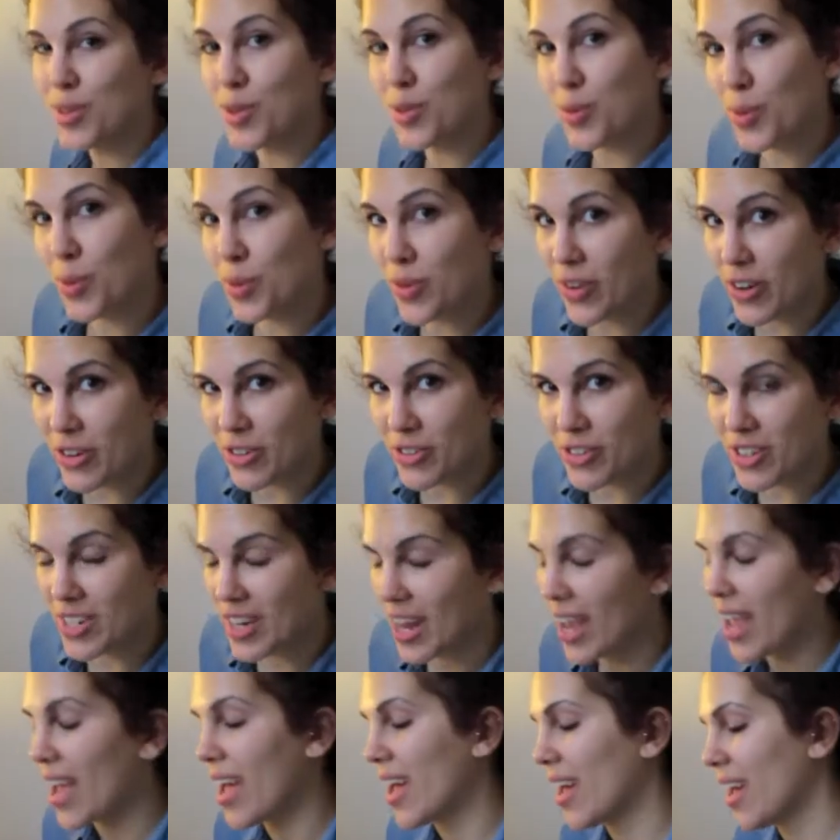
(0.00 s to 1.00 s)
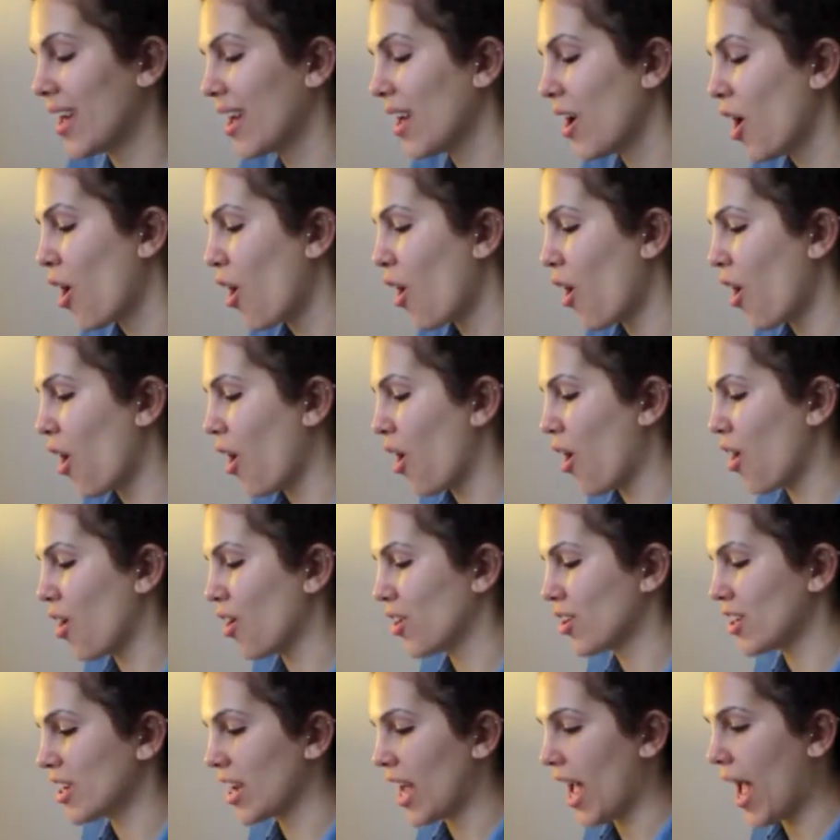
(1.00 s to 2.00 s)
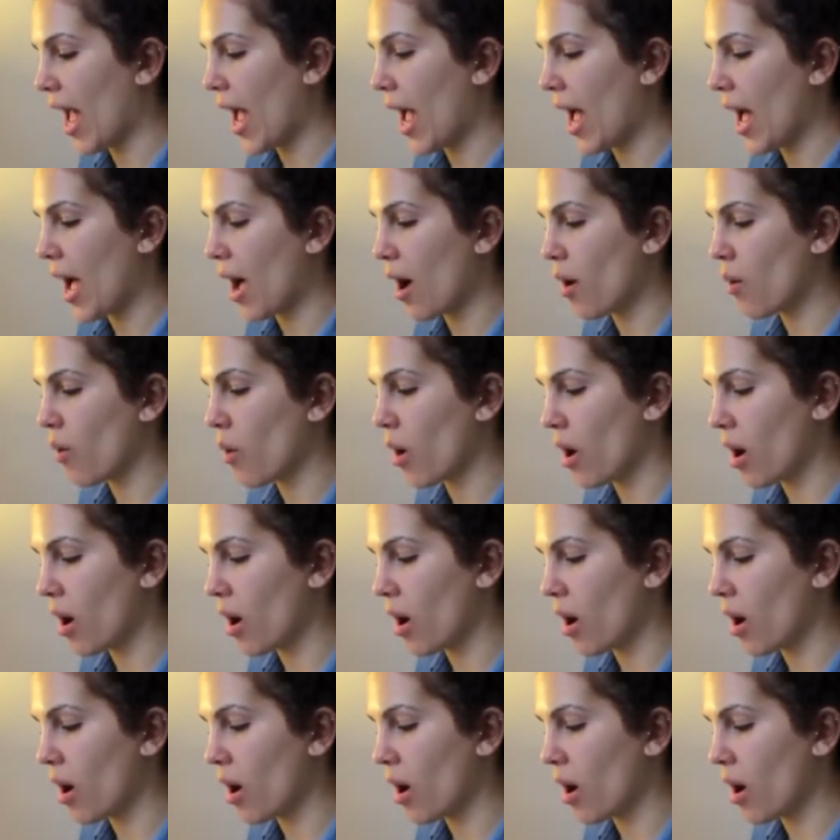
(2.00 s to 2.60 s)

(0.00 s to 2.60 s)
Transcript: tutorial today on how